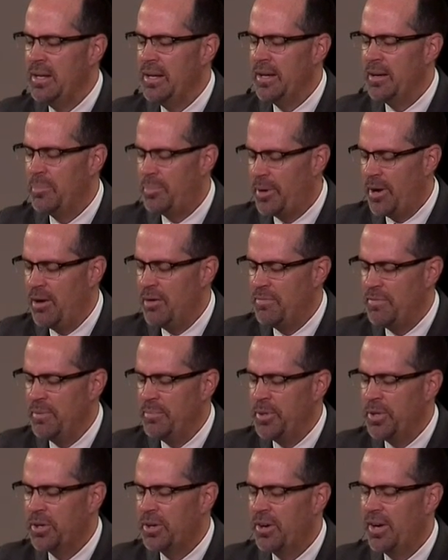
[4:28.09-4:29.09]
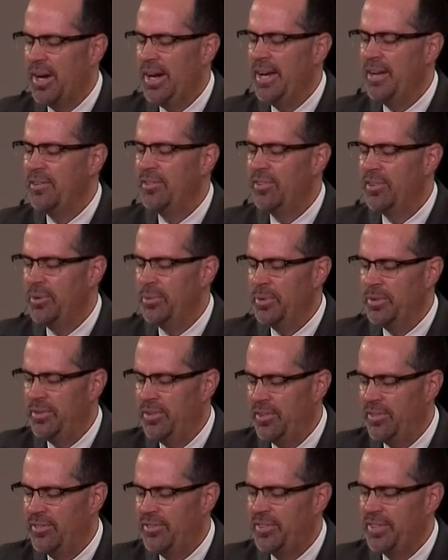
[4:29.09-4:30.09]
And apart from your grace, it would
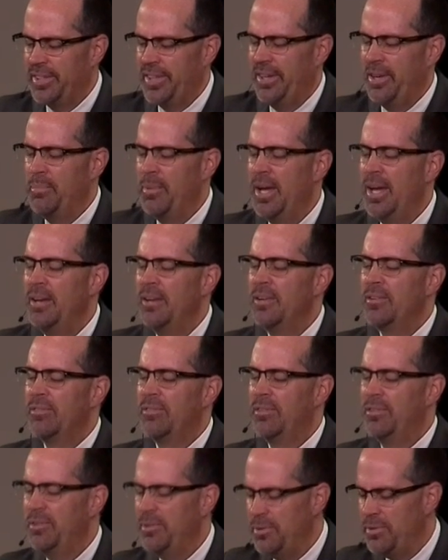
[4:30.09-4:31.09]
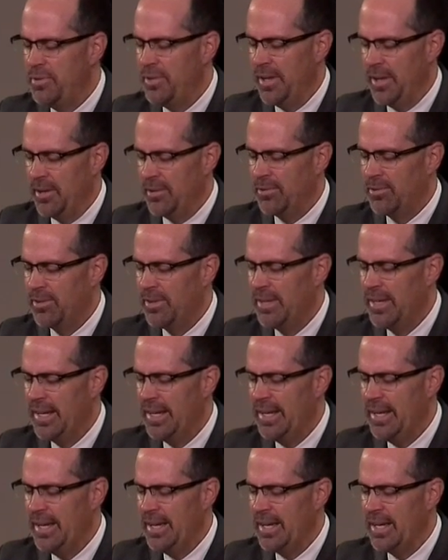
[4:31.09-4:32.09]
just command us to do things,
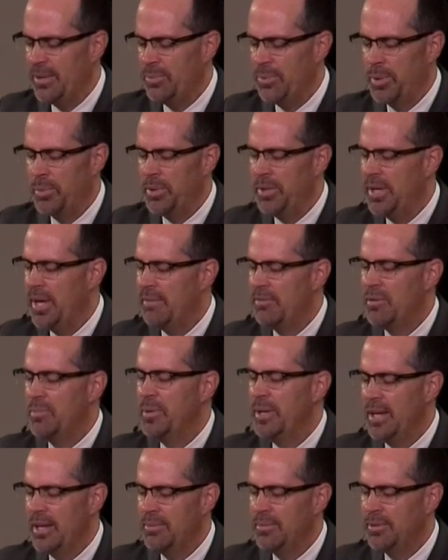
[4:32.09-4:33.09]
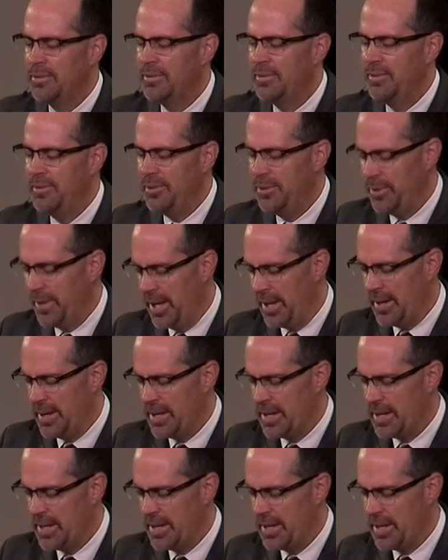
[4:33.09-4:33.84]
and we would never be able to do it.